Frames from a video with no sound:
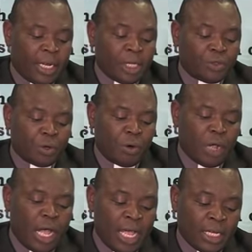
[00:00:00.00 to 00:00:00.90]

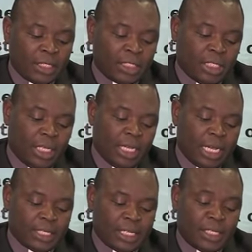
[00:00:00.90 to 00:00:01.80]
Electoral Act
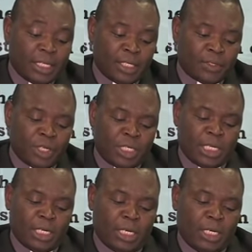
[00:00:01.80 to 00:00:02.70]
gazetted
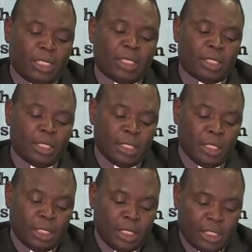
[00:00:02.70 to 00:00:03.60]
recently
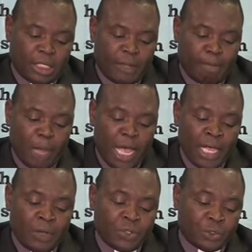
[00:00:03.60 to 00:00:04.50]
is a
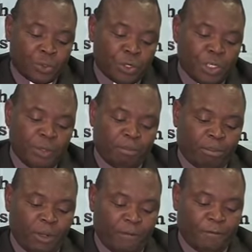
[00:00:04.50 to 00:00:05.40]
milestone
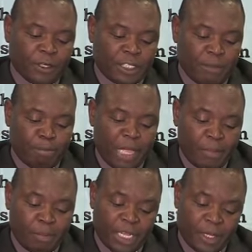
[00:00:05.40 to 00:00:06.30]
for
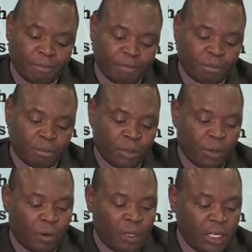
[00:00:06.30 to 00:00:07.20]
Zimbabwe
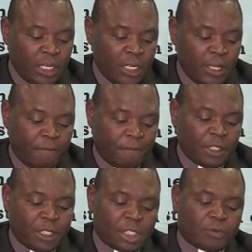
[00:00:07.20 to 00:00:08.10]
only if
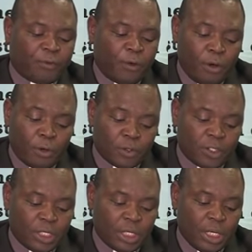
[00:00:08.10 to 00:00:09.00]
it is
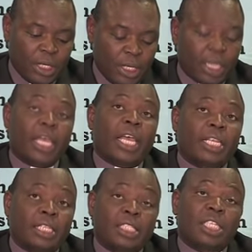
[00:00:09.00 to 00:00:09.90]
followed
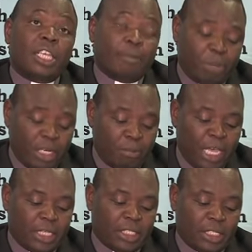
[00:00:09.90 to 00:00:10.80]
and
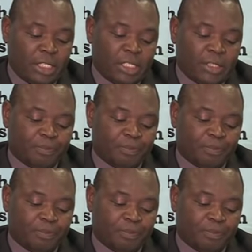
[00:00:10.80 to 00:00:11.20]
implemented.